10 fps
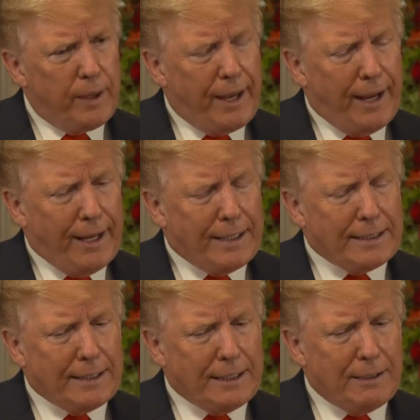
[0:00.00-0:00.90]
and
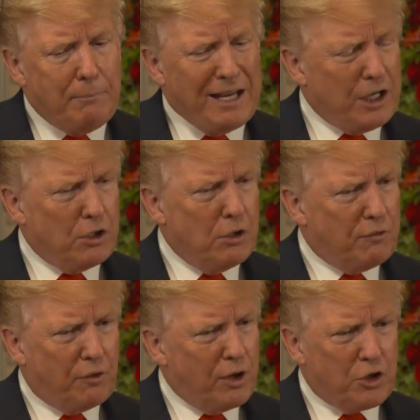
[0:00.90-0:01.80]
make it good
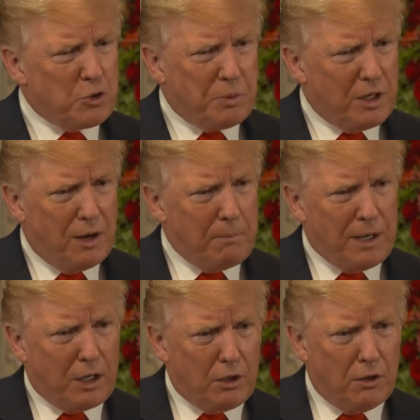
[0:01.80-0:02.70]
for others, but not
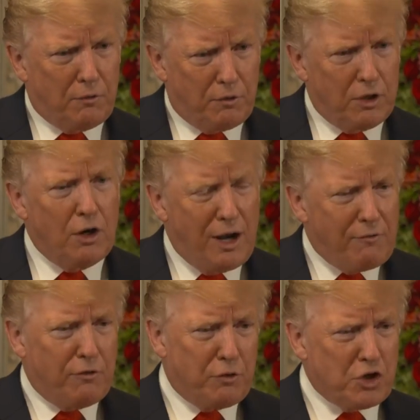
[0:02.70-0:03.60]
make it good for, you know, I
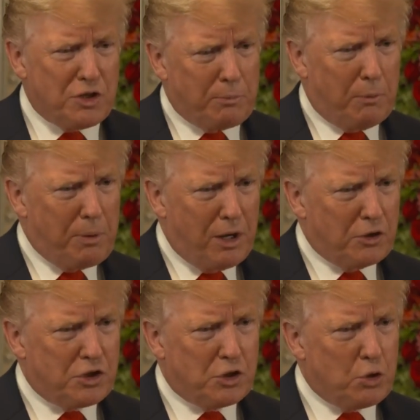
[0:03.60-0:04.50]
have a very simple
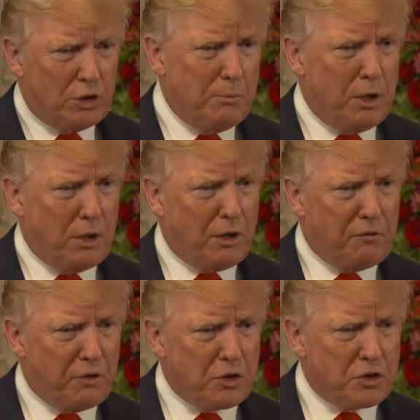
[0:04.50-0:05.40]
policy. It's called America
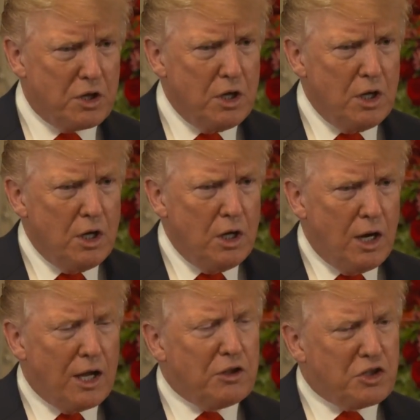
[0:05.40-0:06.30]
First.
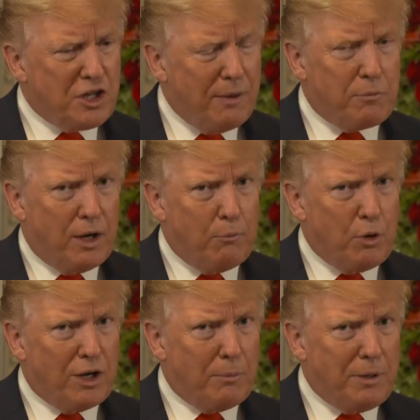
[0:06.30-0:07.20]
At the same time, we're
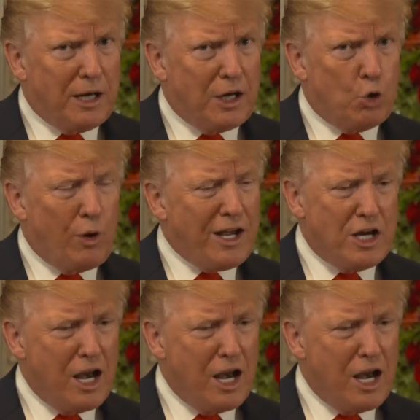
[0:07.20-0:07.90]
going to be a great